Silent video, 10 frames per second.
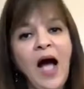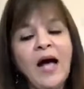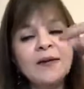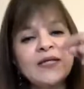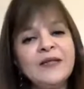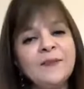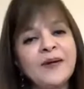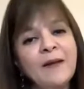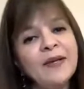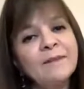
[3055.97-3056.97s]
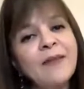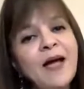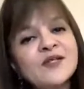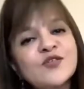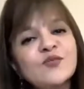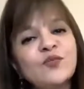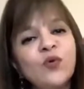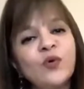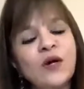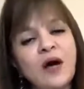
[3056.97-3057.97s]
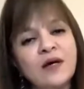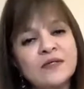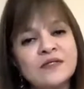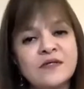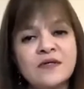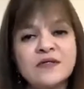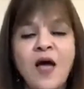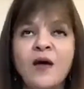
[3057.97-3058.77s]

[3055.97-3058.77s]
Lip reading: I keep coming back to more answers,